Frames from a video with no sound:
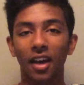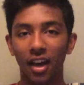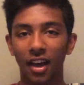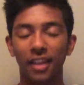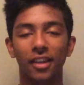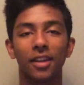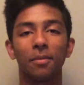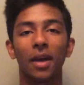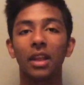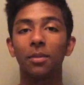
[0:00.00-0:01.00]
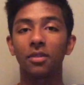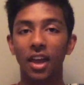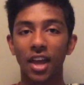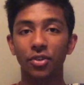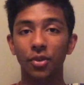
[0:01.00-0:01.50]
Hi, my name is
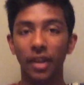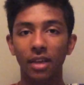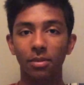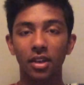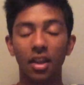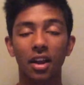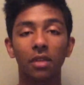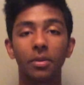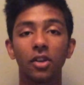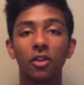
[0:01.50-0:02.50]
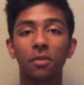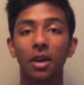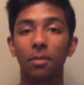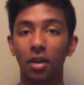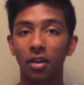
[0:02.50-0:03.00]
Andrew Aby, and I'll be doing
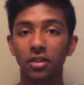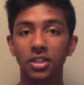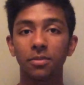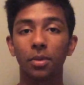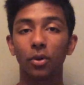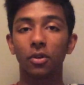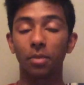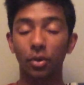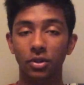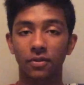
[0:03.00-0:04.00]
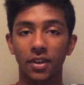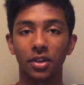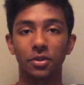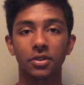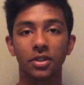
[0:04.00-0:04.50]
my biology bonus
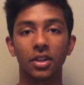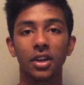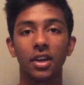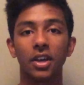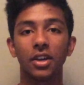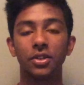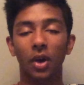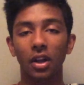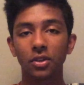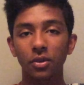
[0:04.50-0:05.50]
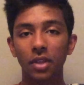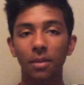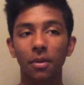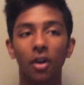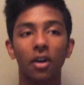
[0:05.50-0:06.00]
videos. So I'll do
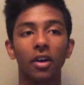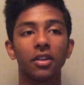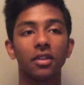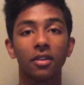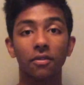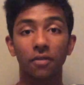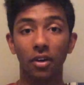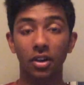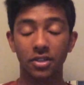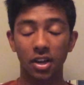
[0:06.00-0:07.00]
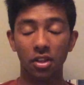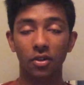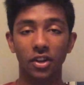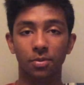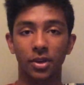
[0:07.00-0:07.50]
them on for cellular
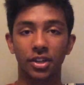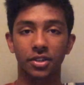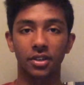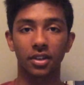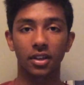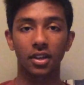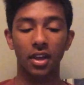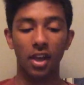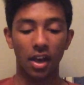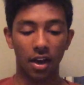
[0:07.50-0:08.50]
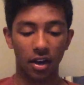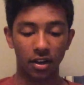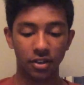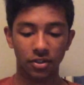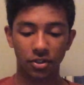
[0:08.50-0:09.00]
respiration.
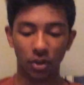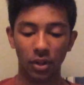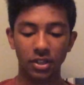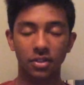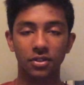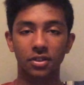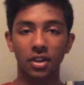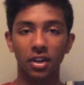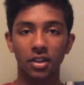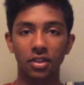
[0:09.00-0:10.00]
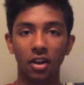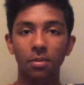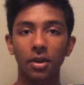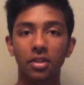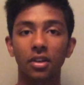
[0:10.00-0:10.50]
So let's talk
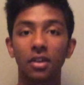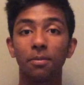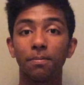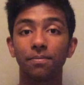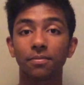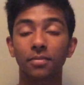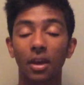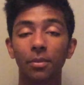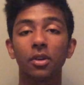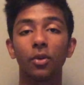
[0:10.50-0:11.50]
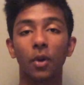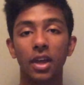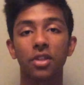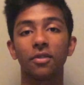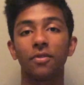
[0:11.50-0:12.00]
about the chemical
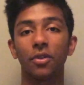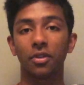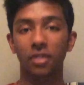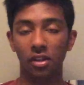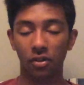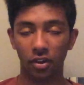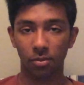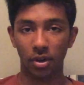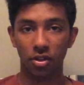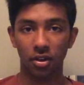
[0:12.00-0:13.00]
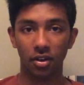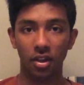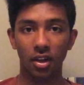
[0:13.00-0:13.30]
equation for cellular respiration.